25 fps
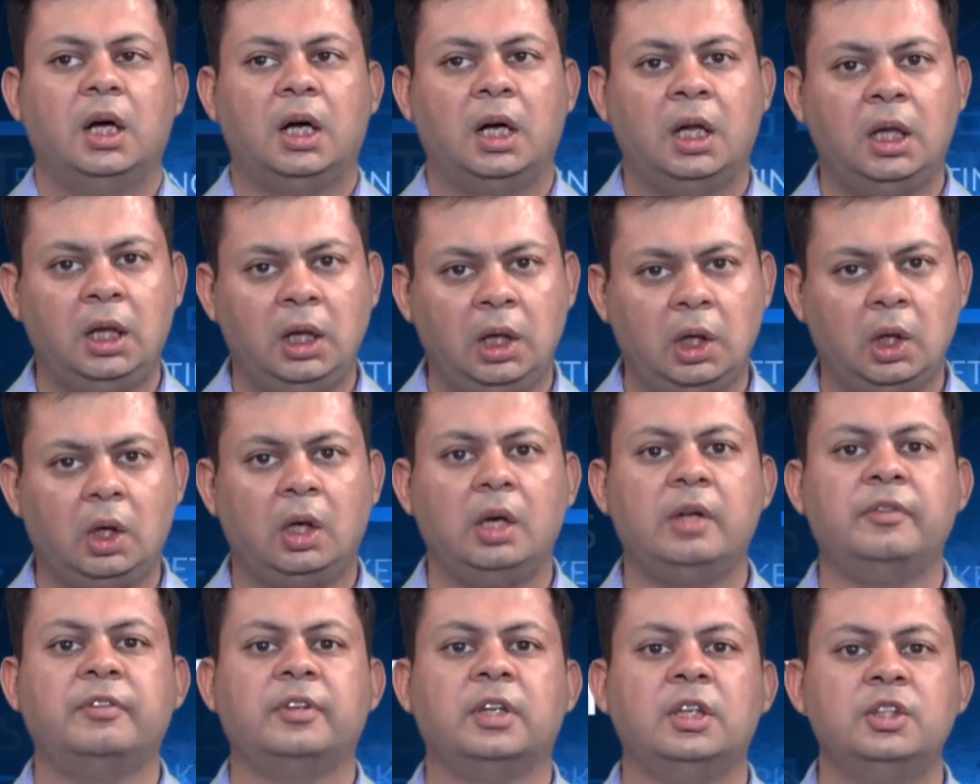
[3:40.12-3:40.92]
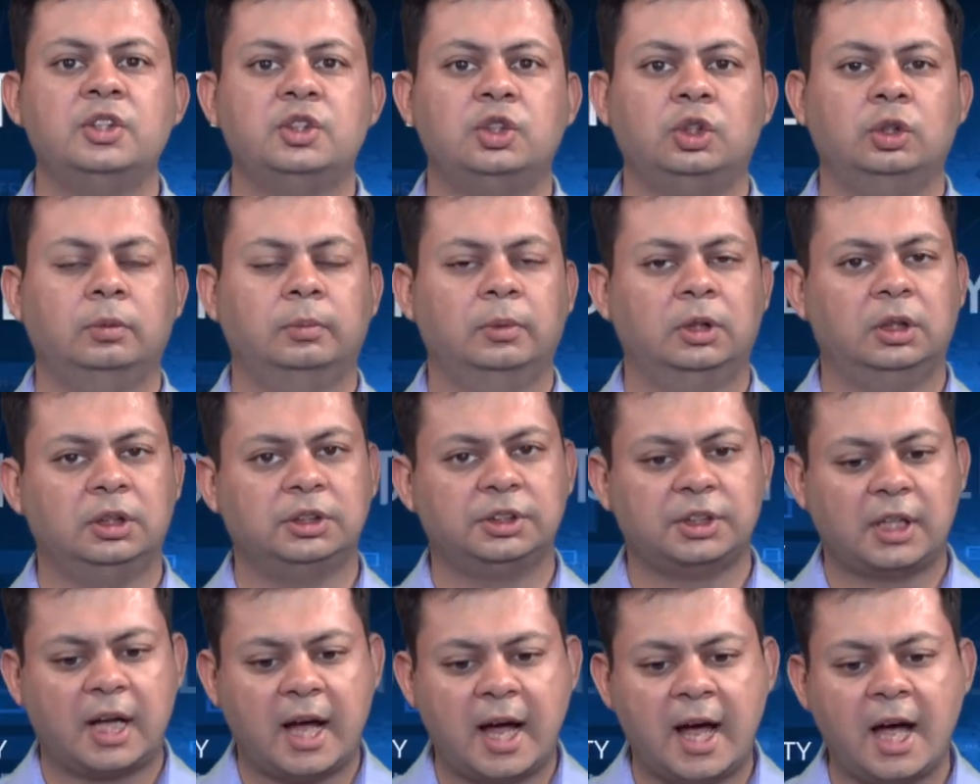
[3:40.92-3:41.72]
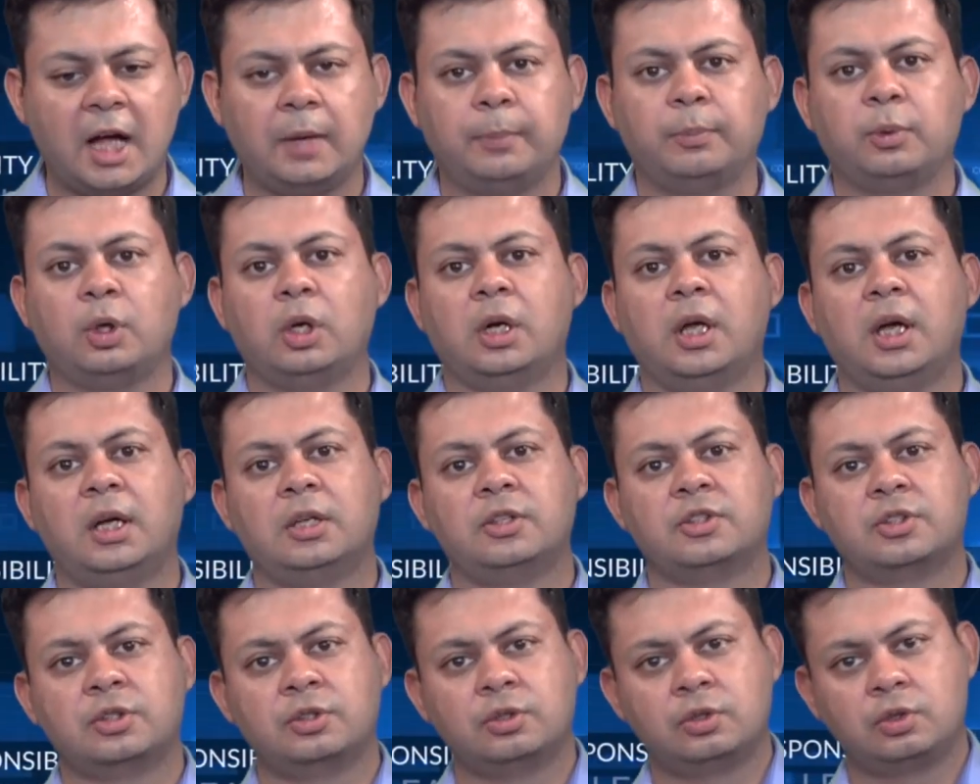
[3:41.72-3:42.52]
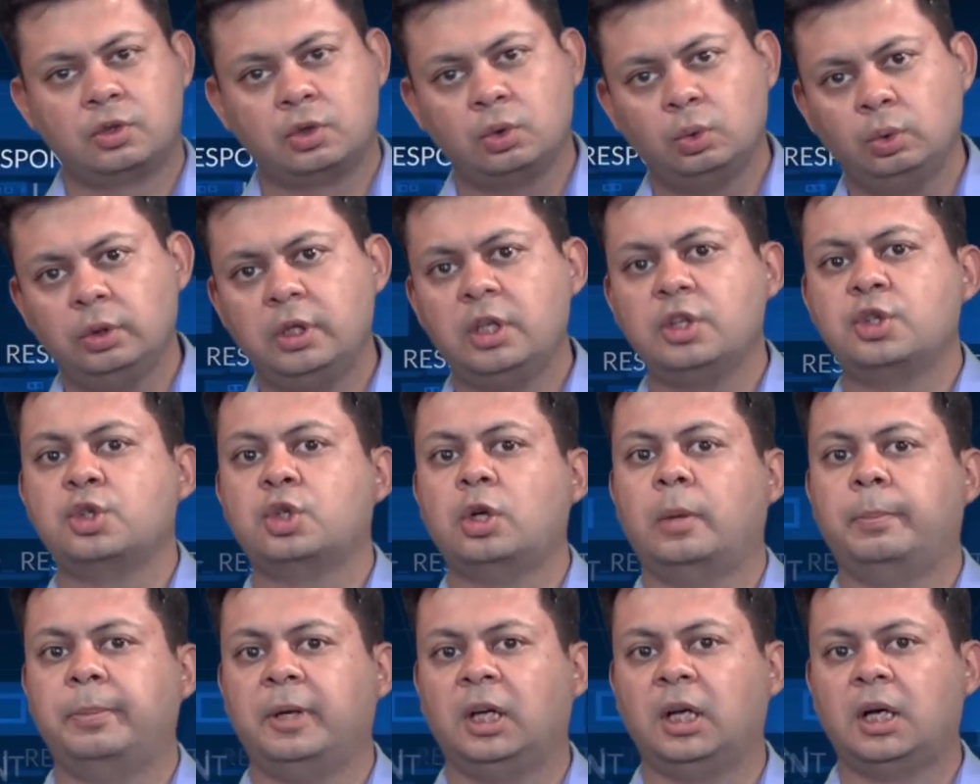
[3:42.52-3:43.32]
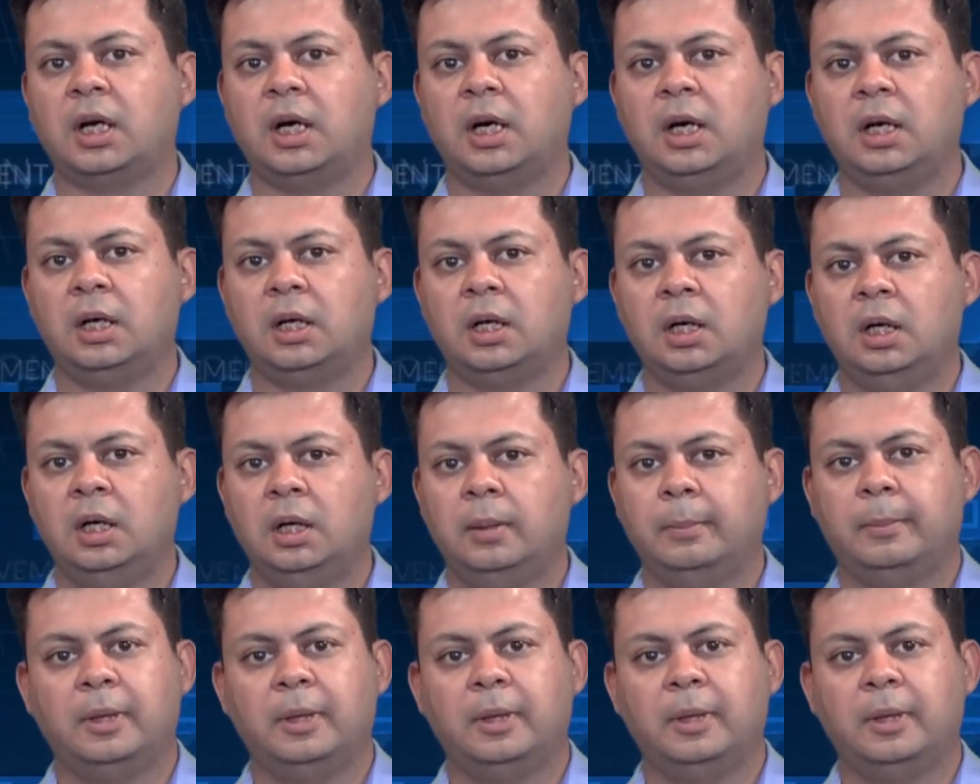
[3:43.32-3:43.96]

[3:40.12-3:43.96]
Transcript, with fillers: A lot of consumers add products to their shopping cart